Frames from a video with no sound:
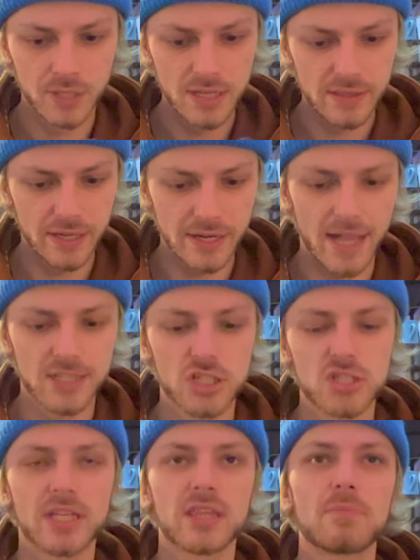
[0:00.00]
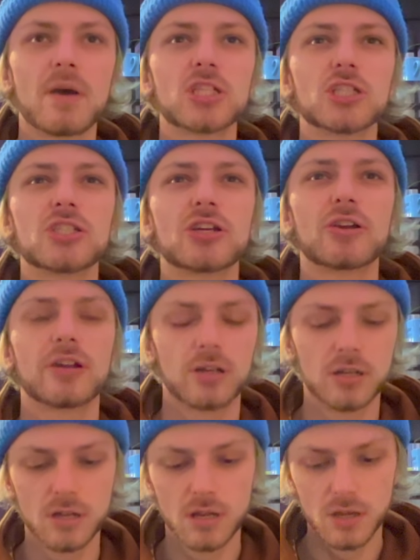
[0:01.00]
Then yeah, it's just like the mesh
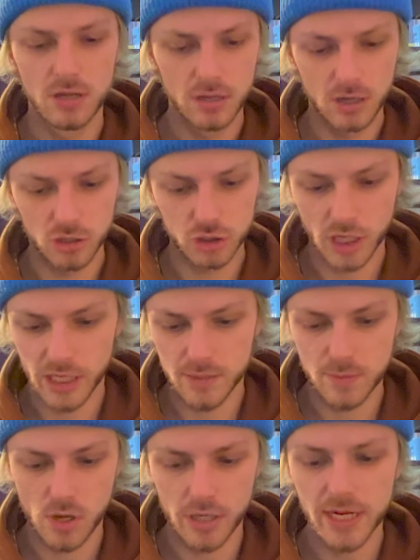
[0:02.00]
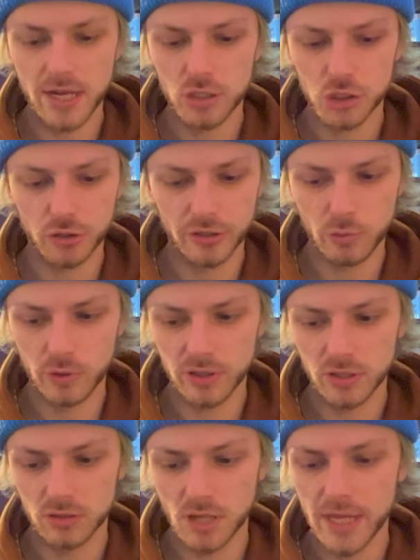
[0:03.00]
interior. I'll try them on now to show you what
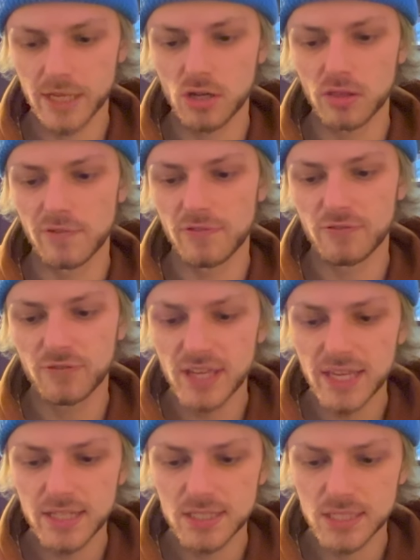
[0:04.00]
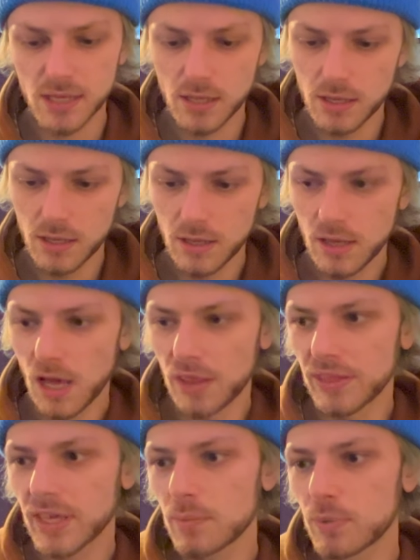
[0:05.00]
they're like on the feet. I
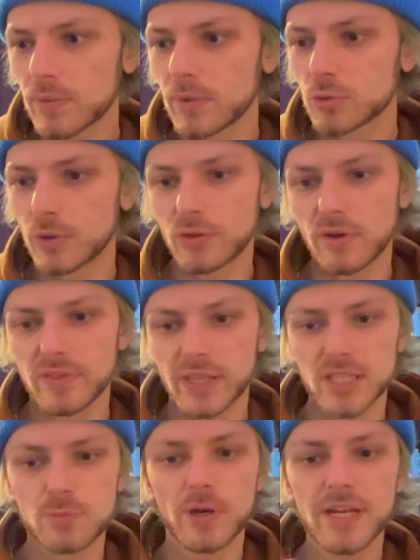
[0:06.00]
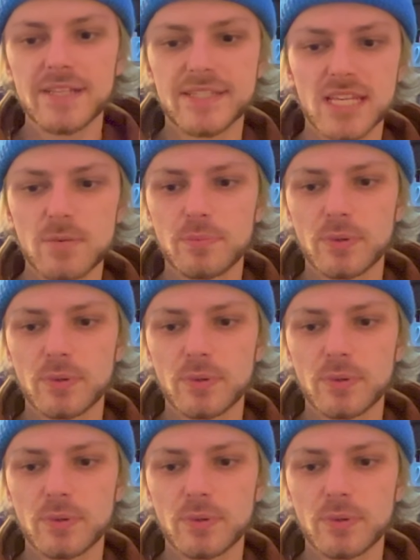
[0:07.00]
think I pretty much went through everything. It's pretty deep